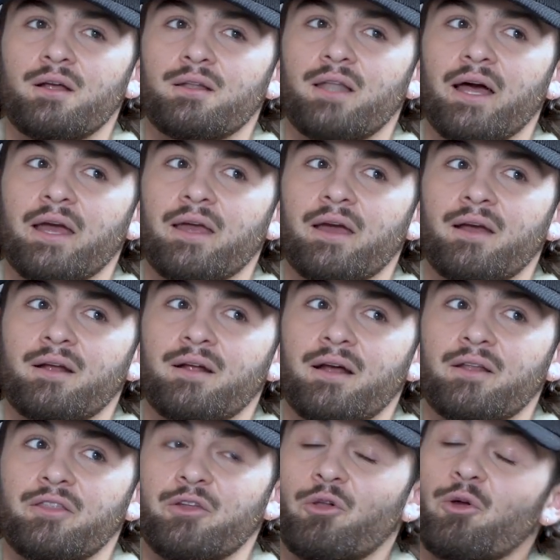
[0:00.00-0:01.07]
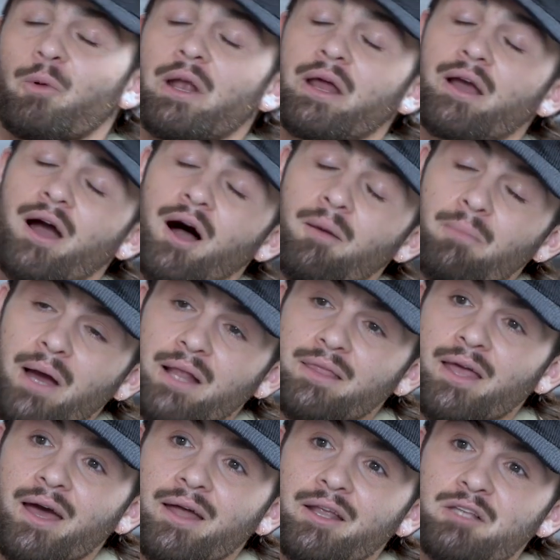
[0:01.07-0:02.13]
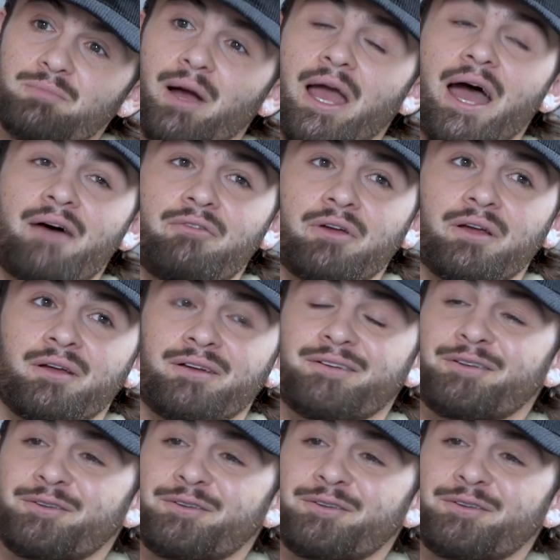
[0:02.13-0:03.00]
like the only way to combat that is by having